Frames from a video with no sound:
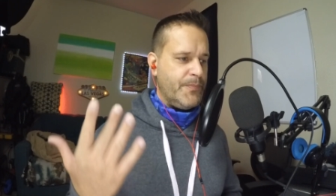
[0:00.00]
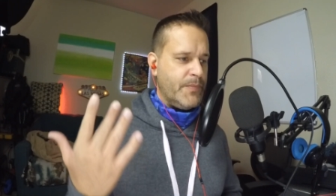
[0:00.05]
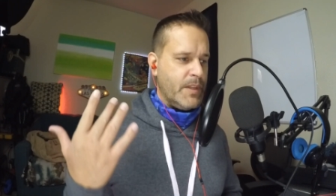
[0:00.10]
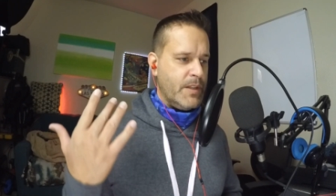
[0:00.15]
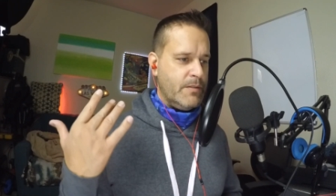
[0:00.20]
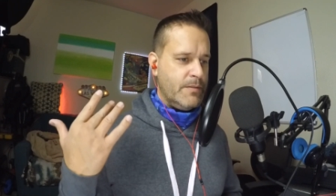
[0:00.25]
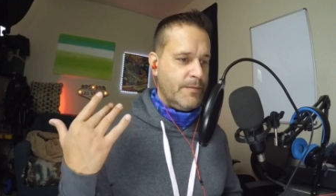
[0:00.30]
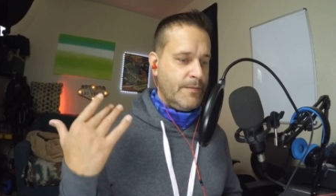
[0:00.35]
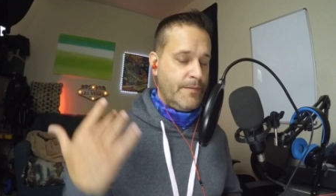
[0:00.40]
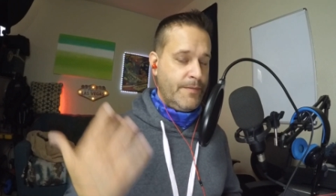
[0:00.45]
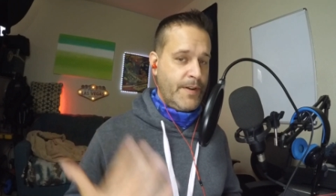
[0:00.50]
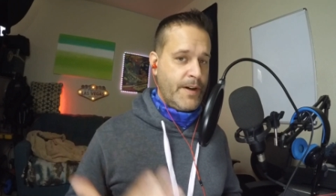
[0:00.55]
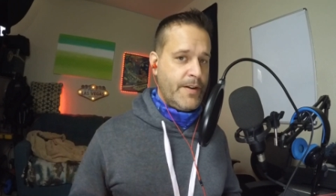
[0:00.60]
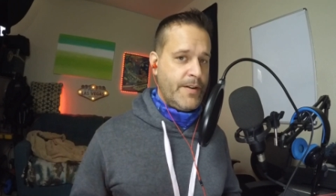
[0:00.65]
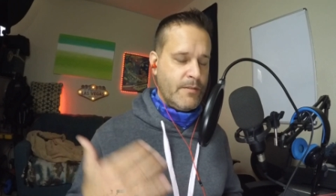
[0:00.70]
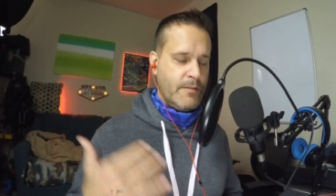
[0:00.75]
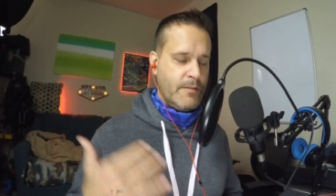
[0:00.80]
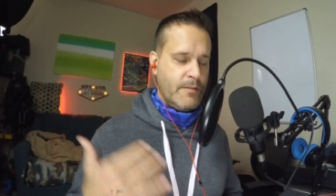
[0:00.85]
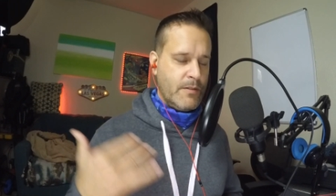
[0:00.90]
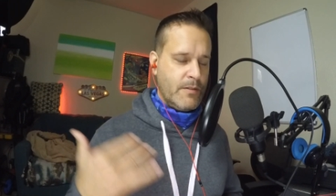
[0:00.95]
who's
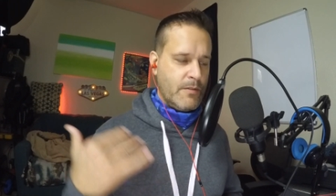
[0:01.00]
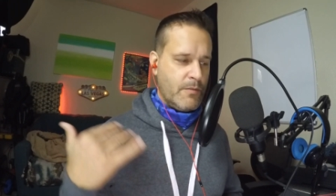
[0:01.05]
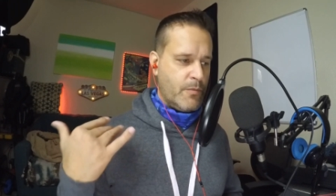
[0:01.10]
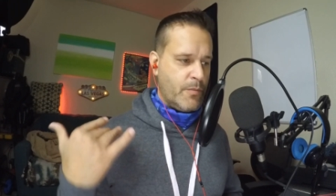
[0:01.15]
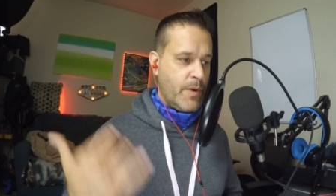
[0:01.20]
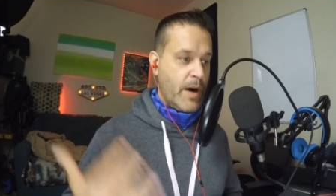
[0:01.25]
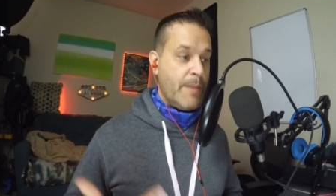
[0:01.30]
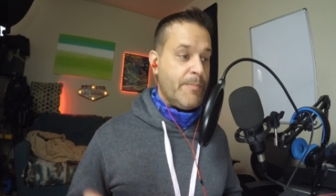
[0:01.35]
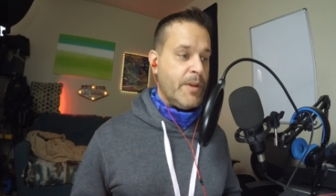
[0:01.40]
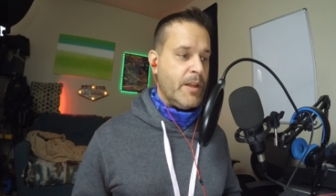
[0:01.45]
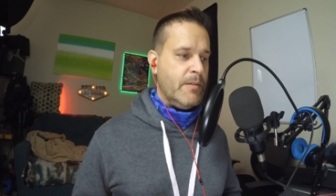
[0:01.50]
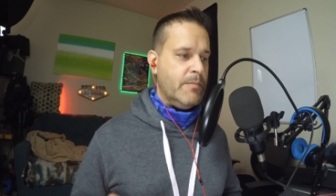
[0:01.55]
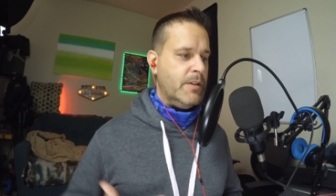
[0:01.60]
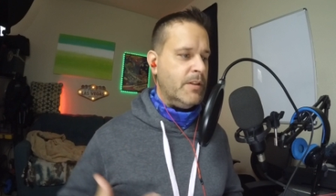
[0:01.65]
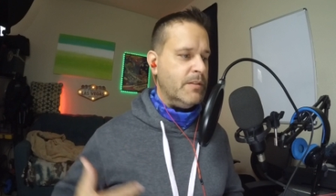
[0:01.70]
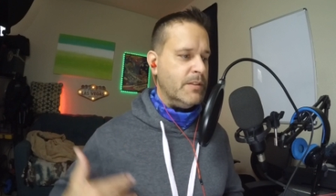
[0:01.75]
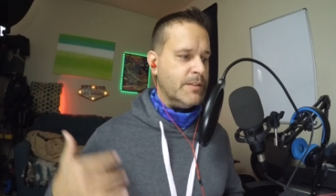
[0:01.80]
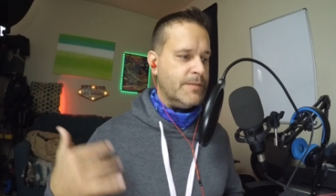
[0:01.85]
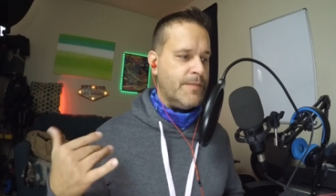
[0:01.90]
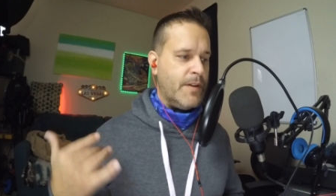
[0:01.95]
very
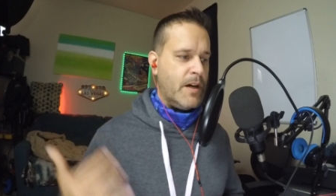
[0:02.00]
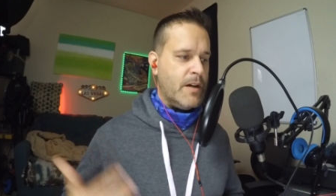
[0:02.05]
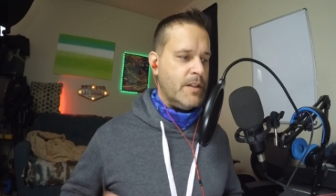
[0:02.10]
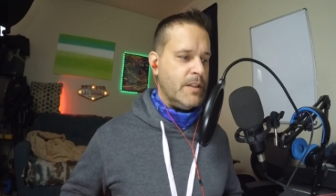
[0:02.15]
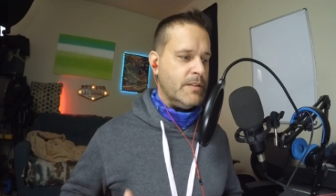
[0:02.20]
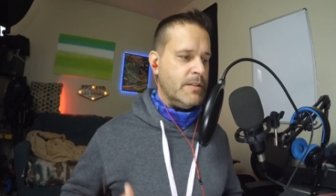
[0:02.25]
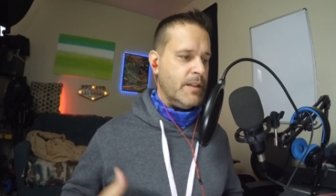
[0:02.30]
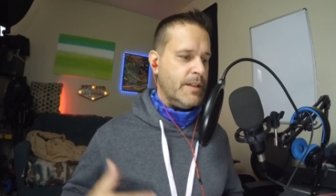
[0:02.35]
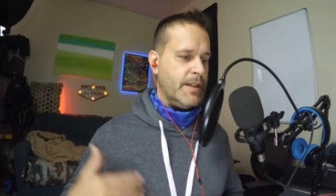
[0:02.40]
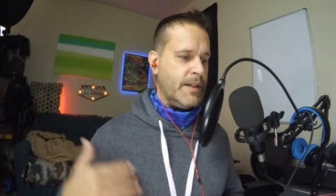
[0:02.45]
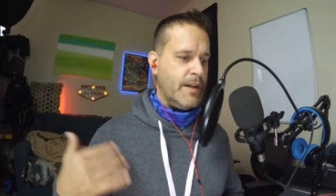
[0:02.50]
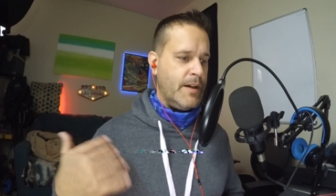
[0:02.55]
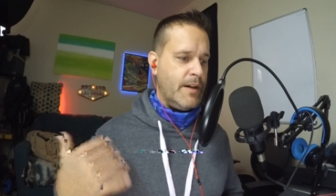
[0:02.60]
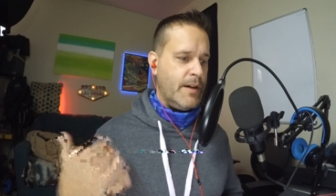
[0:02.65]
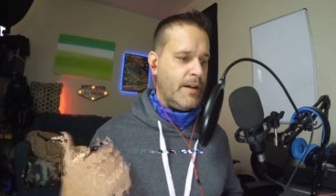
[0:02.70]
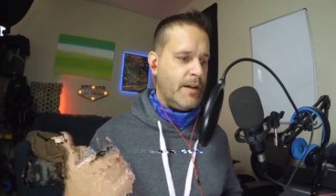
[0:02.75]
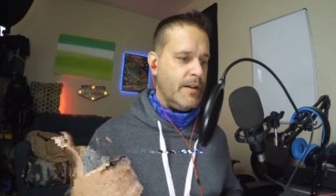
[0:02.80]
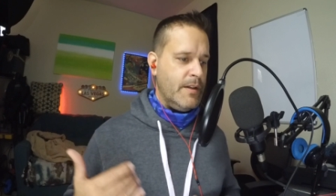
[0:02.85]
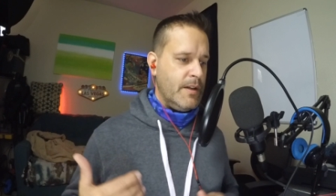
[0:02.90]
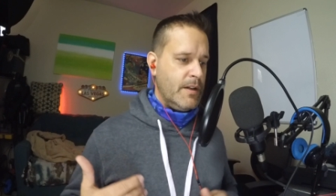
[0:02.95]
reputable as far as like
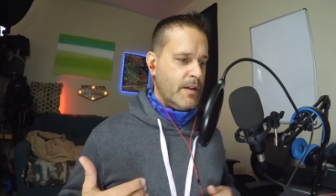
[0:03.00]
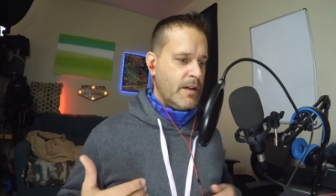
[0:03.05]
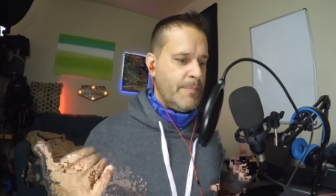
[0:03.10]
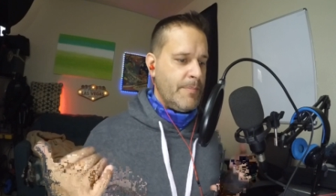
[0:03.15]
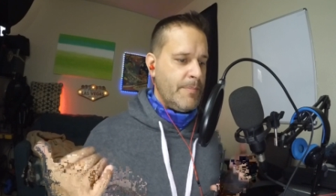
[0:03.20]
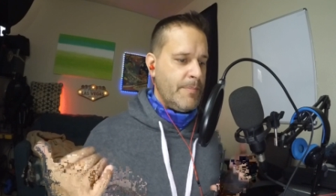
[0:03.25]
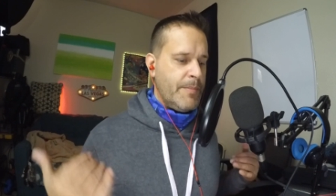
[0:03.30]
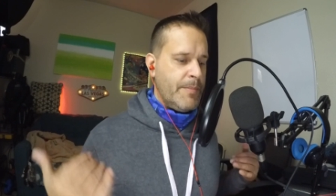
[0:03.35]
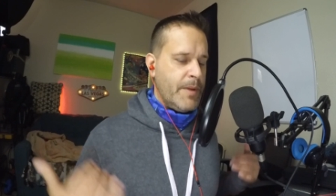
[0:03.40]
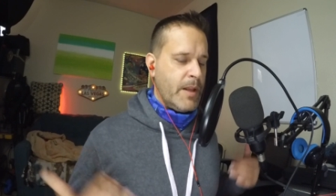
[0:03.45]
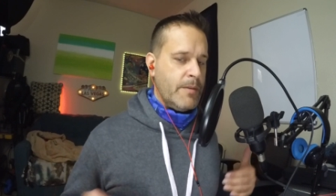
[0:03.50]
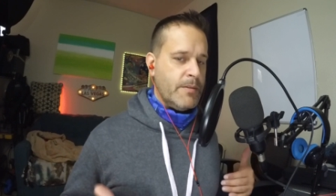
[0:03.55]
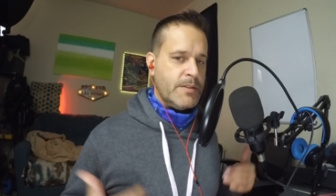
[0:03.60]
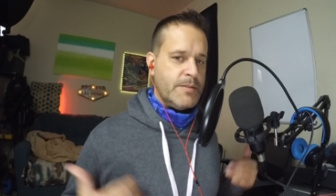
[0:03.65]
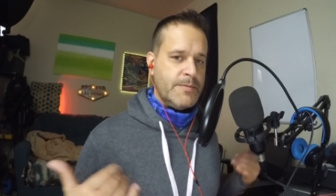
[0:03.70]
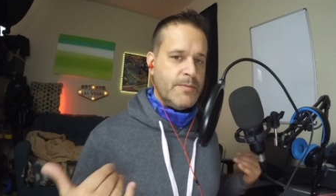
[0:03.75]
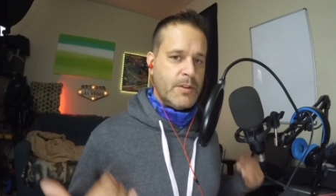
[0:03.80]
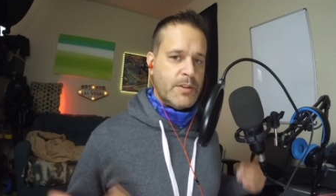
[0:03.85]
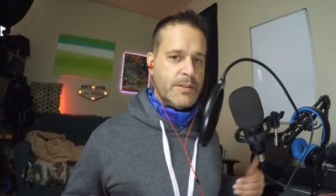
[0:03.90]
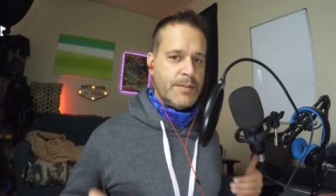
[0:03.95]
a reputable
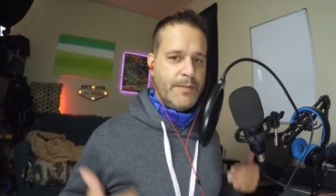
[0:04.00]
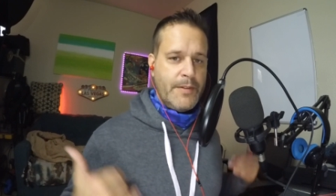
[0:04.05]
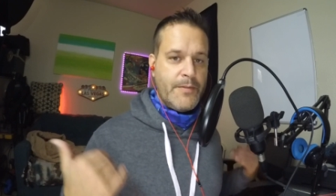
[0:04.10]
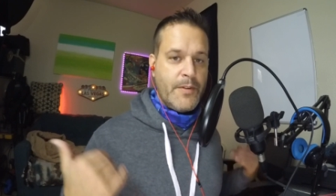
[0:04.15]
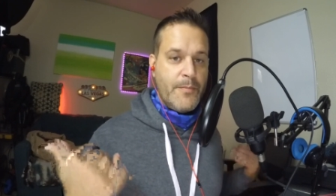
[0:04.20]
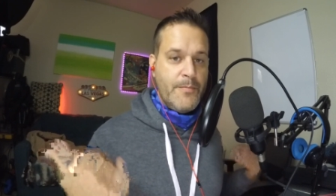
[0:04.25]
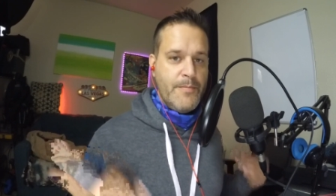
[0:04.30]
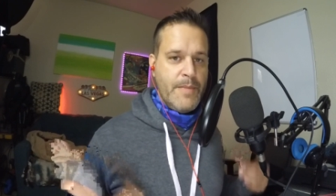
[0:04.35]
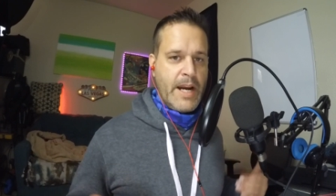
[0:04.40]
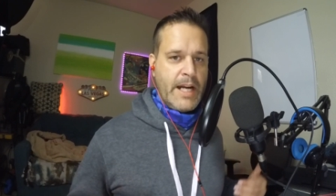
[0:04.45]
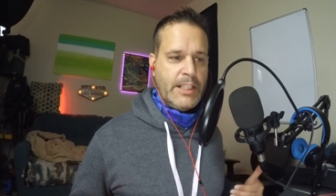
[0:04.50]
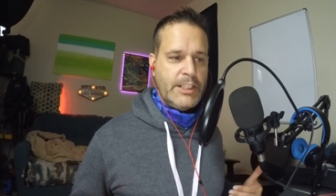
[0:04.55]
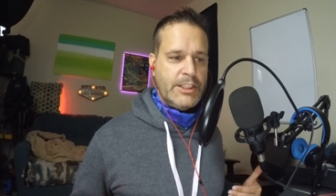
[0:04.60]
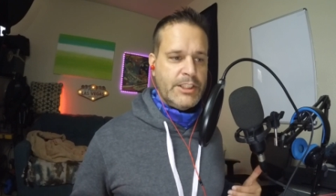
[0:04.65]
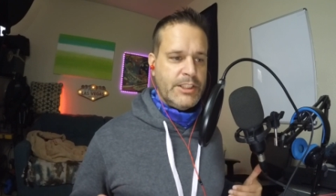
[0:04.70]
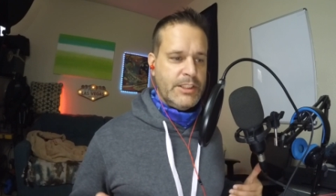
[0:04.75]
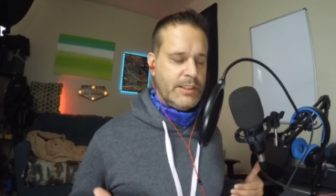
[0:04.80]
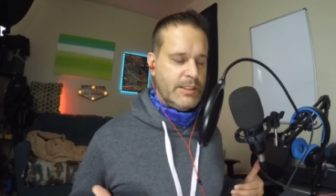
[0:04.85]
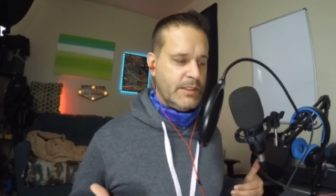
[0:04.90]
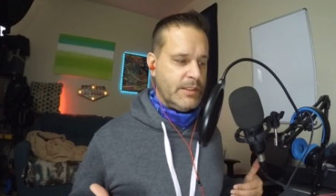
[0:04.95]
source of
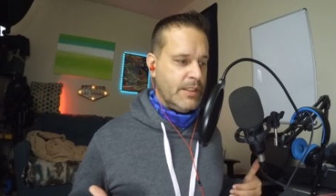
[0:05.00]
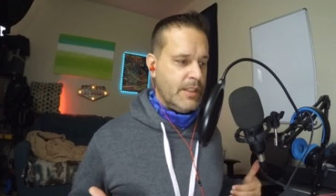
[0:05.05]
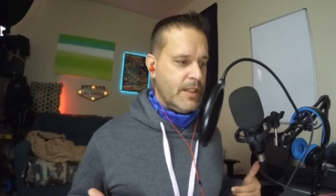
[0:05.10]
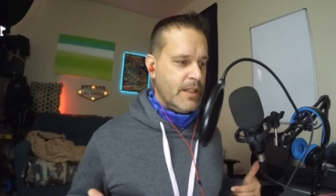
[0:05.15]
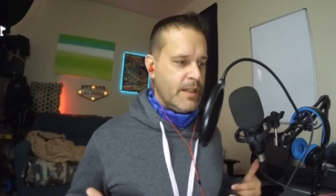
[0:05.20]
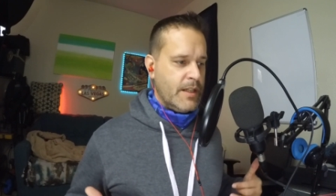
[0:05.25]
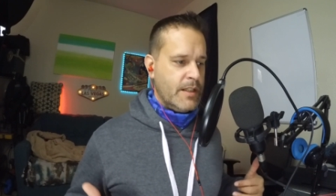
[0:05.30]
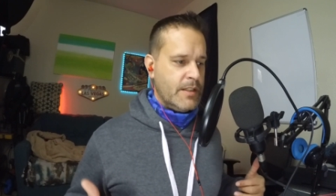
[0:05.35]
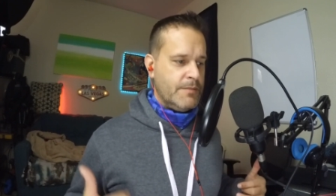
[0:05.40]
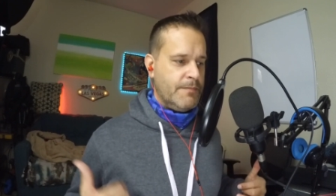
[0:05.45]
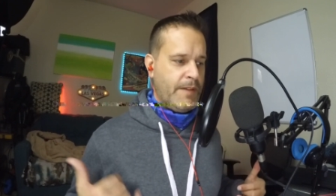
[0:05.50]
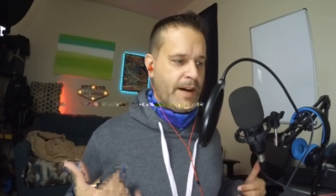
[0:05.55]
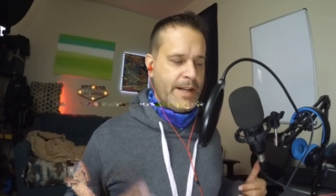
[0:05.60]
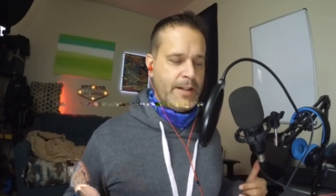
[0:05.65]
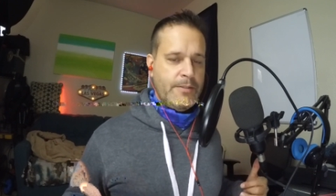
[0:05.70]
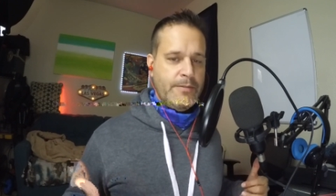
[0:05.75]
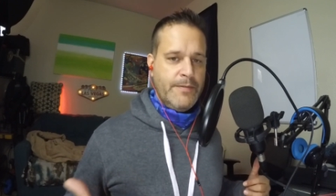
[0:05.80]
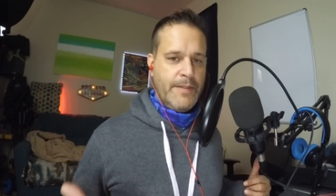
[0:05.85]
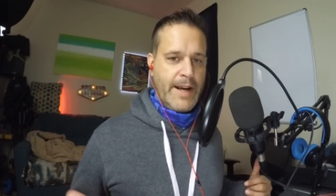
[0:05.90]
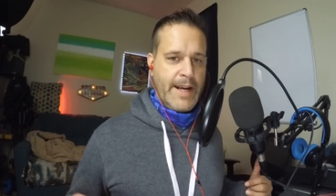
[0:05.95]
information is
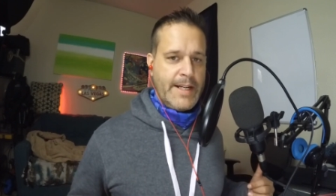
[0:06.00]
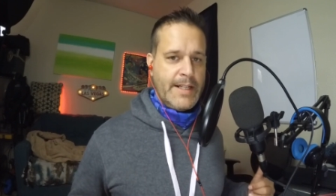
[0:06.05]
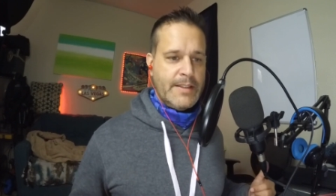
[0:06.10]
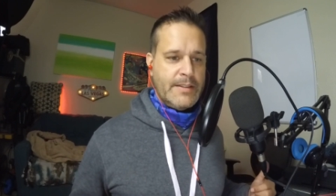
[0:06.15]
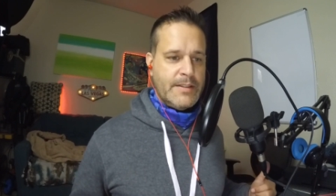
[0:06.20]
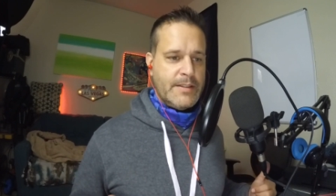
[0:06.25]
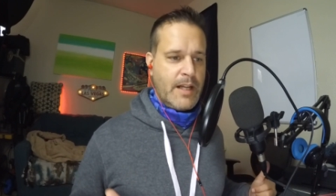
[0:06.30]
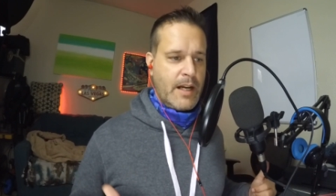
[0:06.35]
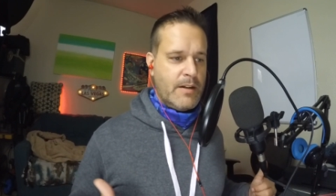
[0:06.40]
Vital Vegas.